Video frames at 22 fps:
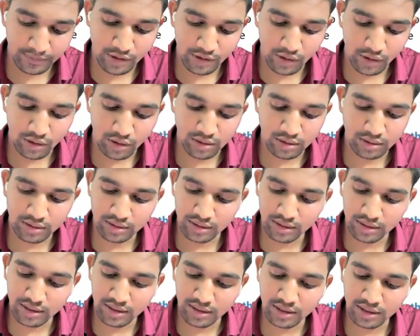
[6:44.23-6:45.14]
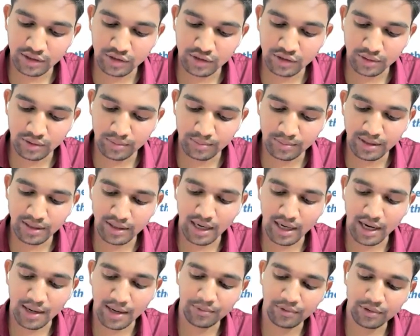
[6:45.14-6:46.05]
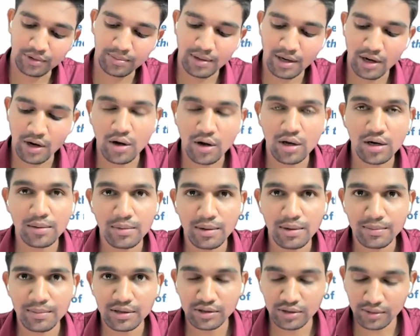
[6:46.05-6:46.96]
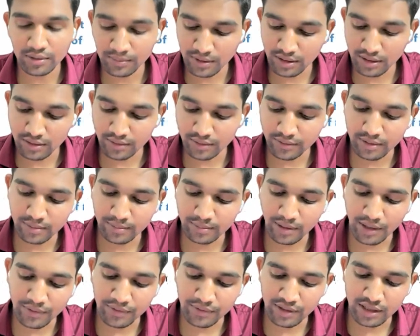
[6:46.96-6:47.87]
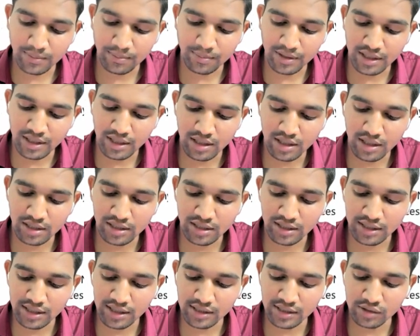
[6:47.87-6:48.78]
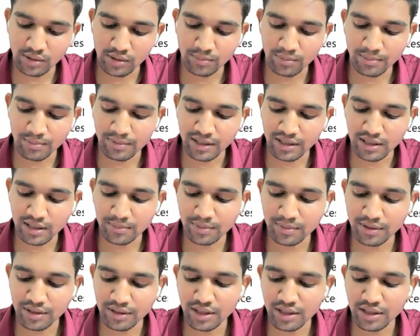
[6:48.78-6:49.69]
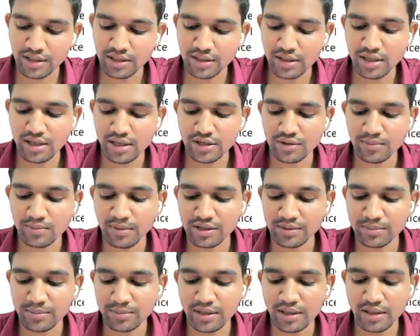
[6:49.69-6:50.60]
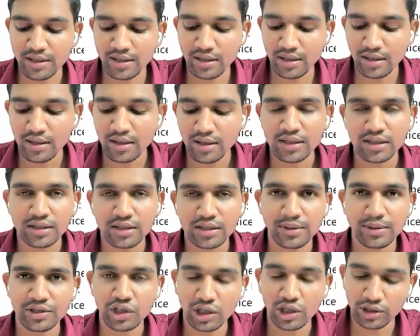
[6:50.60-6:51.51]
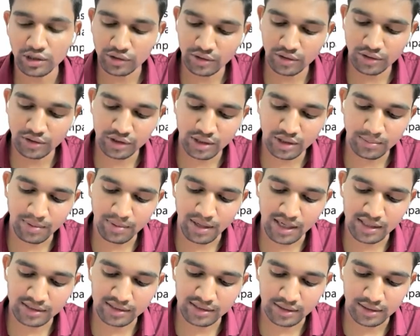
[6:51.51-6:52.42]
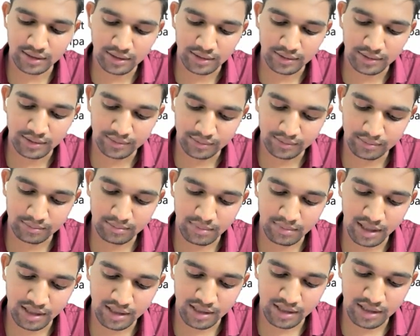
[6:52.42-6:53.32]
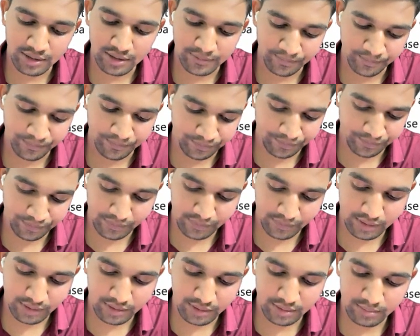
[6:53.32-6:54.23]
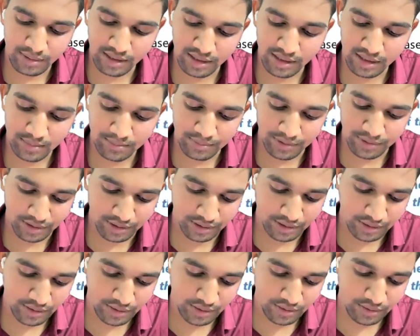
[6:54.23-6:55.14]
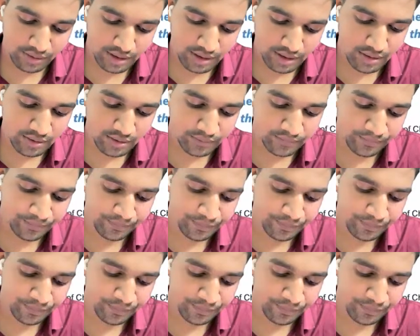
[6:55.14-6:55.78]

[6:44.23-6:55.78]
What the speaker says: or it should be approved by all members of the private company. In case of public company, there must be a special resolution passed by the company. Okay, now